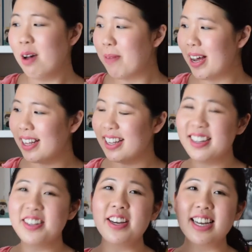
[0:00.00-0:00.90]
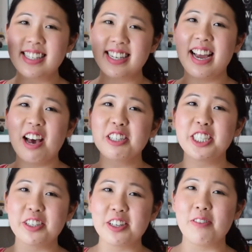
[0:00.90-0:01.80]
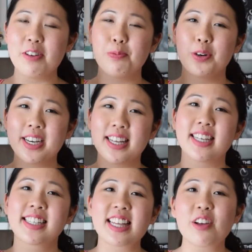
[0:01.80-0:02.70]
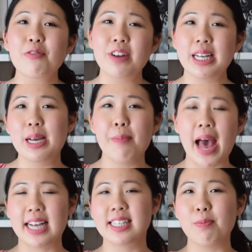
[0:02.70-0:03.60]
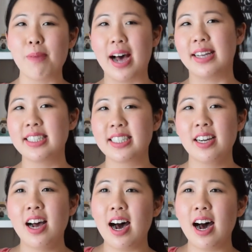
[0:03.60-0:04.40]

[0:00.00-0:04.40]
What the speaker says: But you can see how short of a book it is, and it really packs a punch.